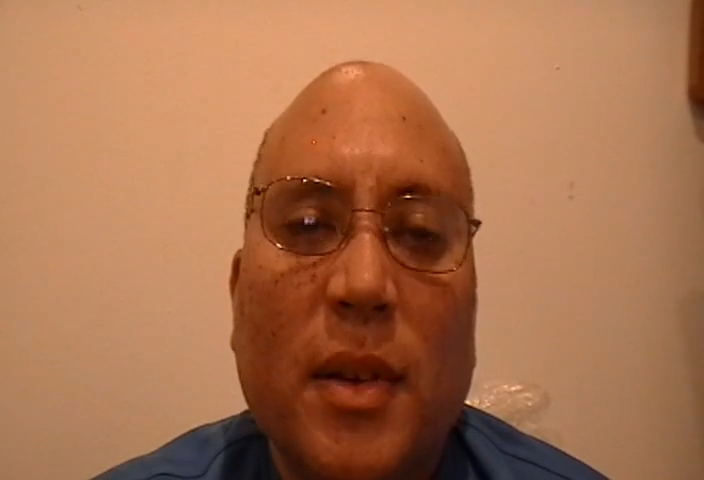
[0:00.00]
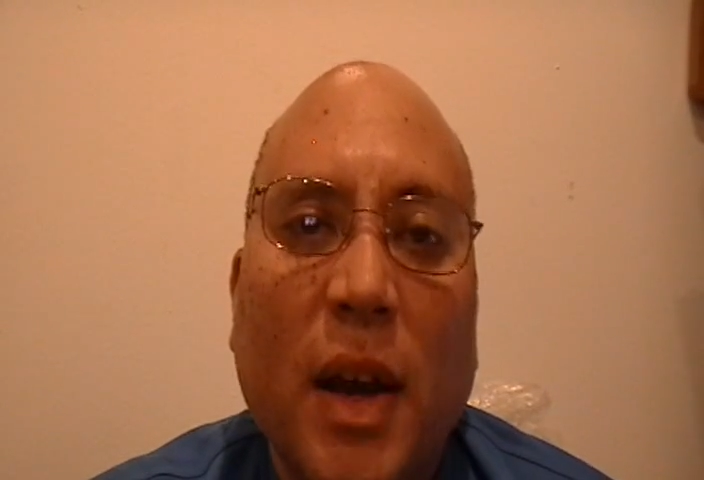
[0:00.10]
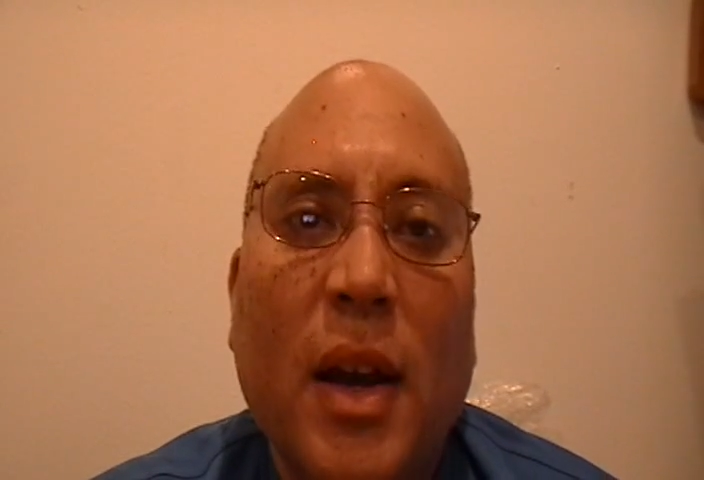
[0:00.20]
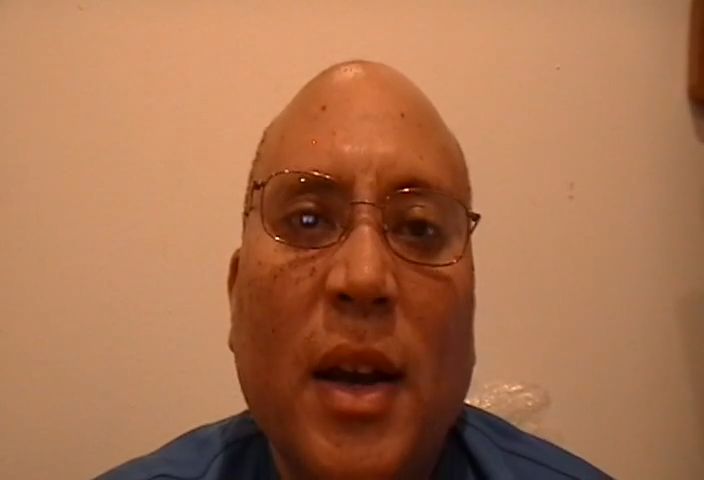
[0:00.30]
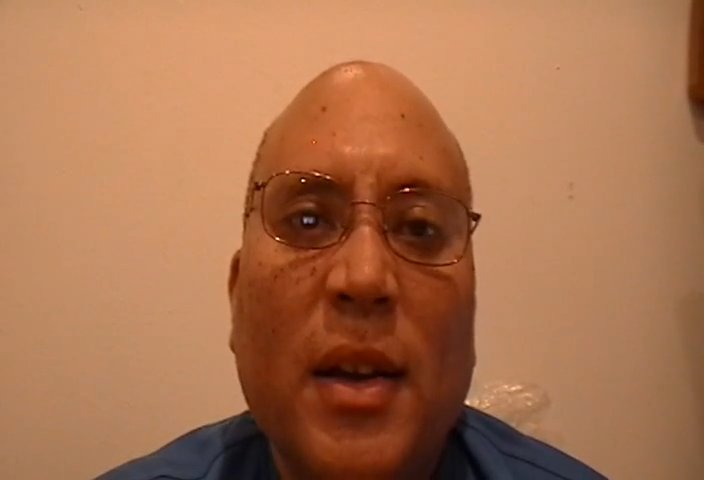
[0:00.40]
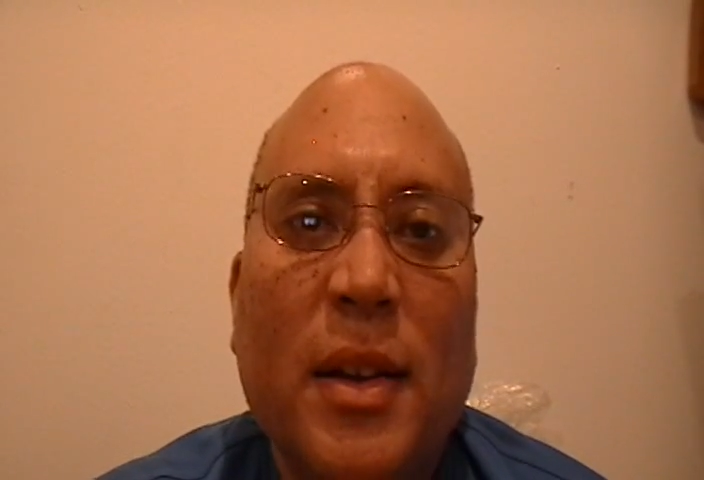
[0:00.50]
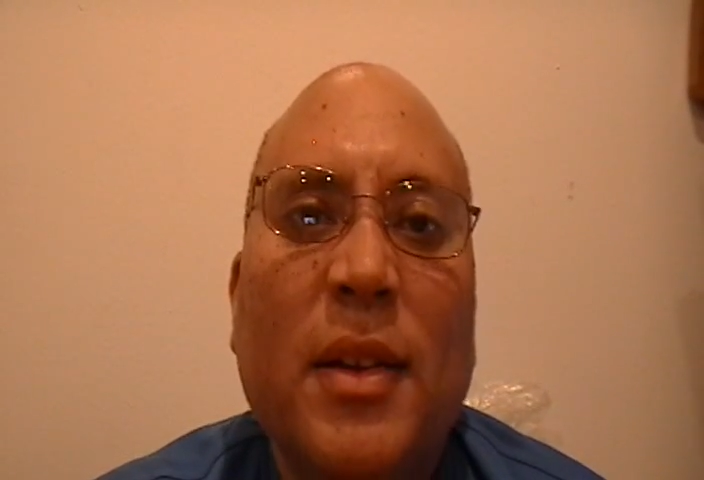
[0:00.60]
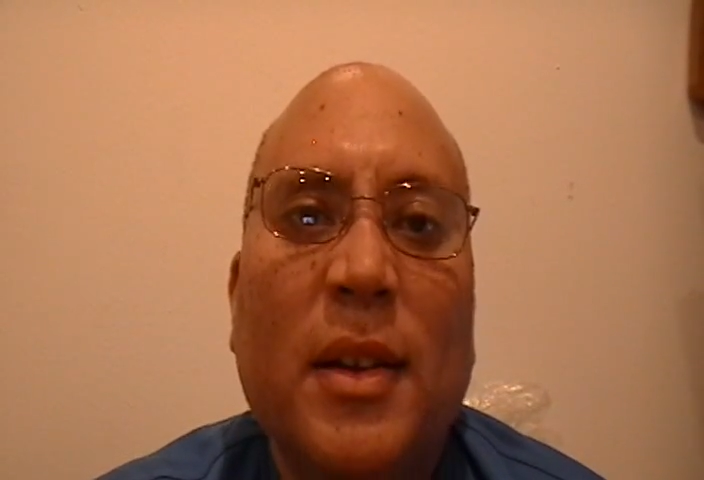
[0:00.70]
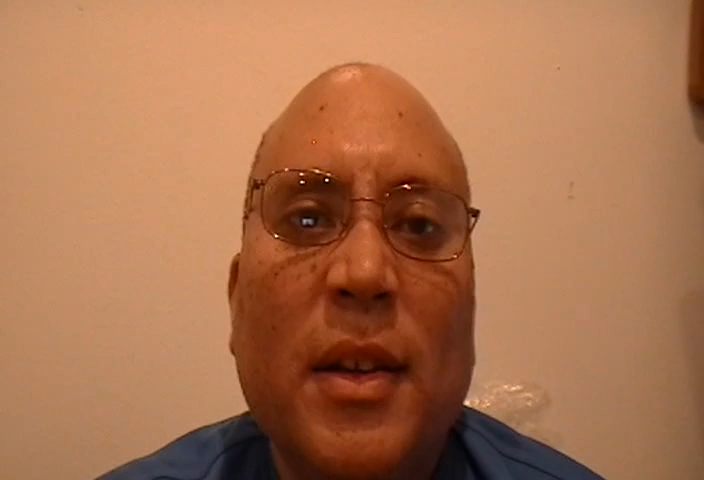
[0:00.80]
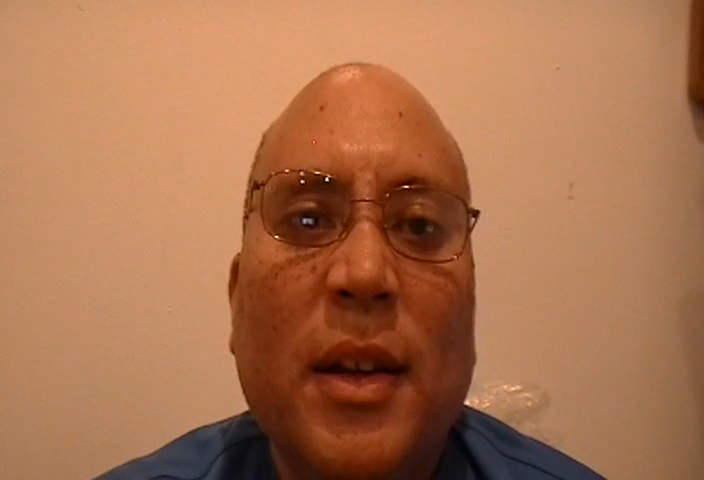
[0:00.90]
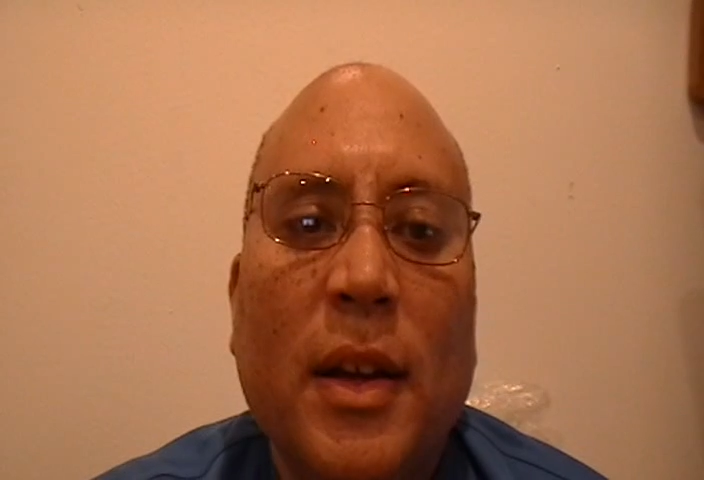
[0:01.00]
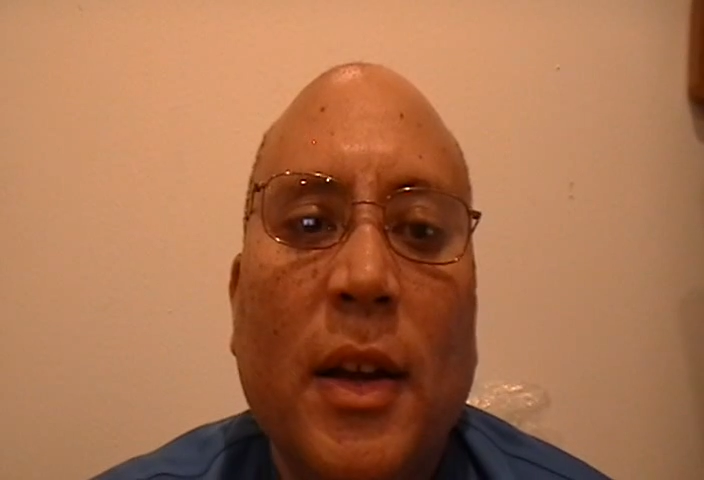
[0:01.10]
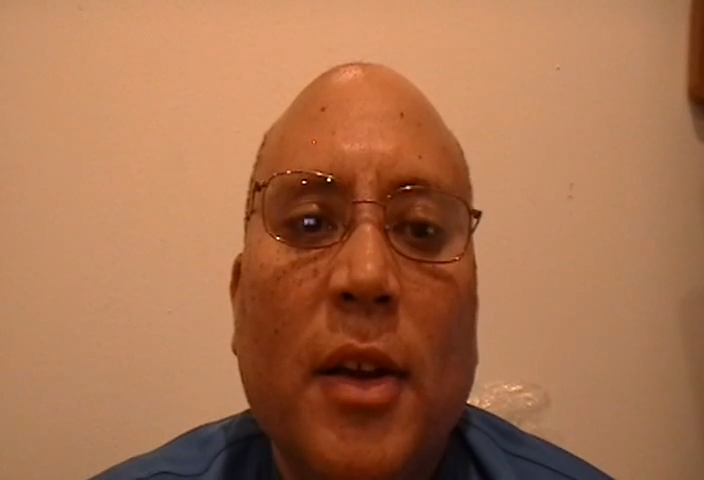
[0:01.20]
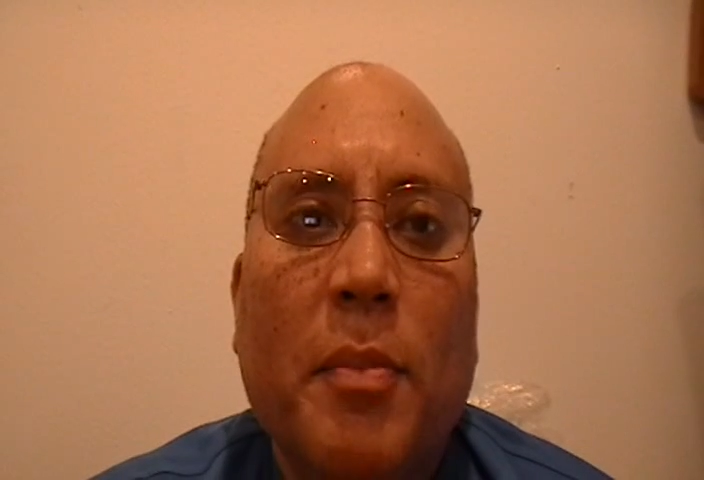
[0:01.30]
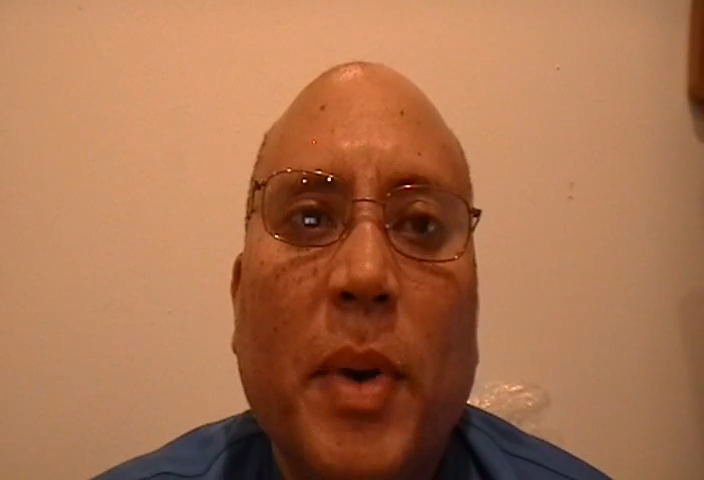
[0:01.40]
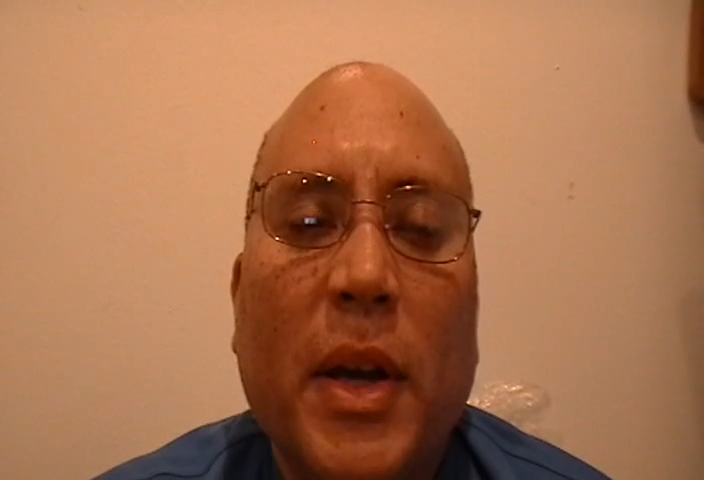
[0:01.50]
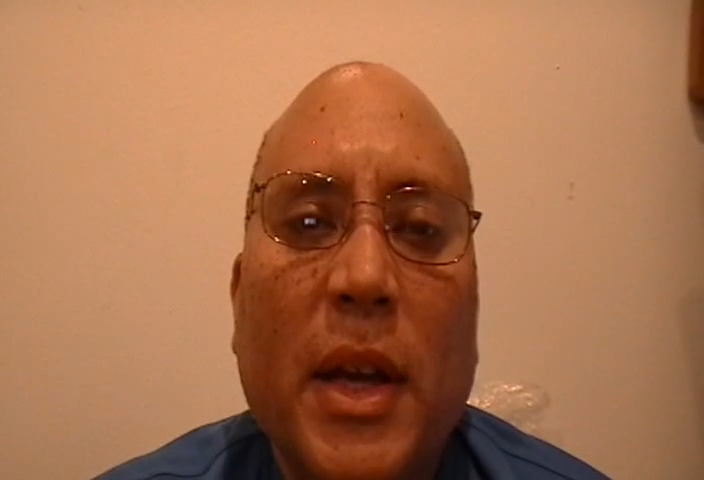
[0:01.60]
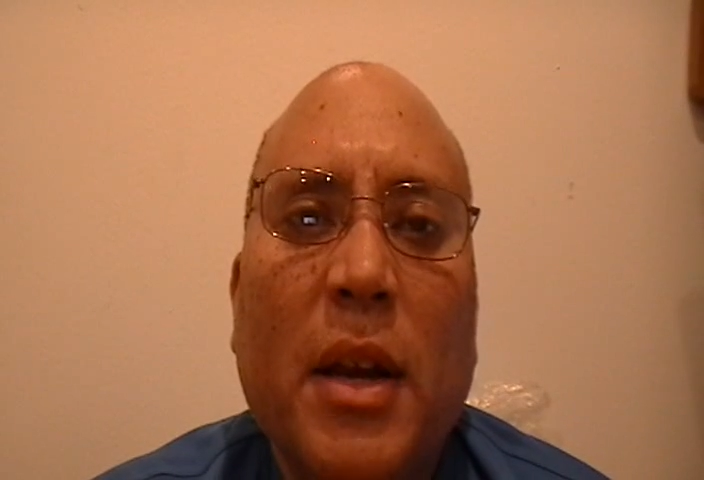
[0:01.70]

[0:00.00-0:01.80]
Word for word: Huh? But